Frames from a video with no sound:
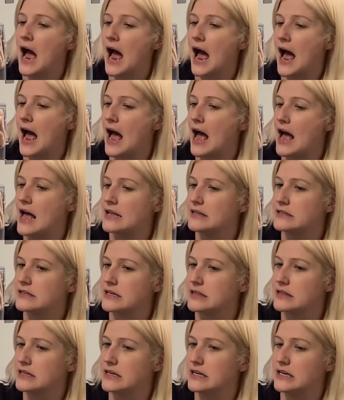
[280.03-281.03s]
And
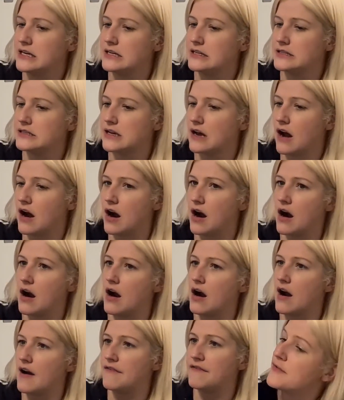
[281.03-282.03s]
these
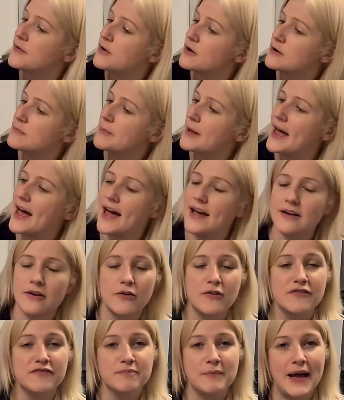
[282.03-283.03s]
are a four pack
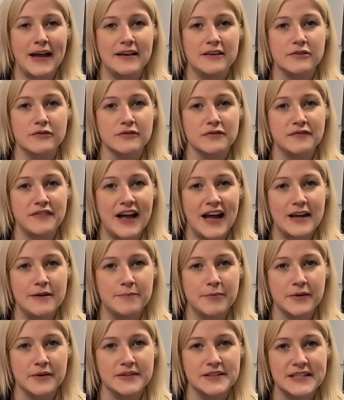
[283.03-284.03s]
of
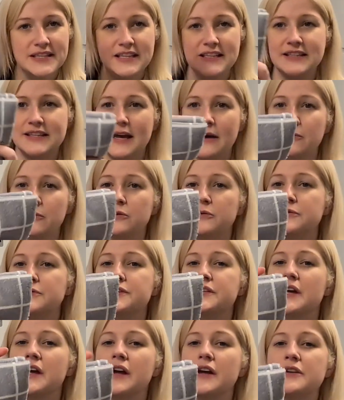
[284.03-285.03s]
microfiber tea
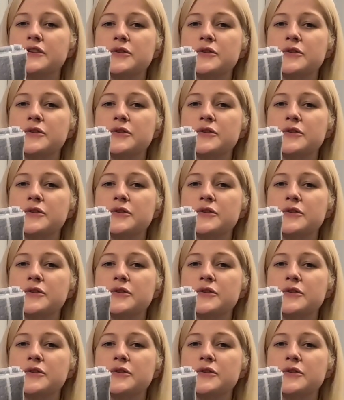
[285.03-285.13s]
towels.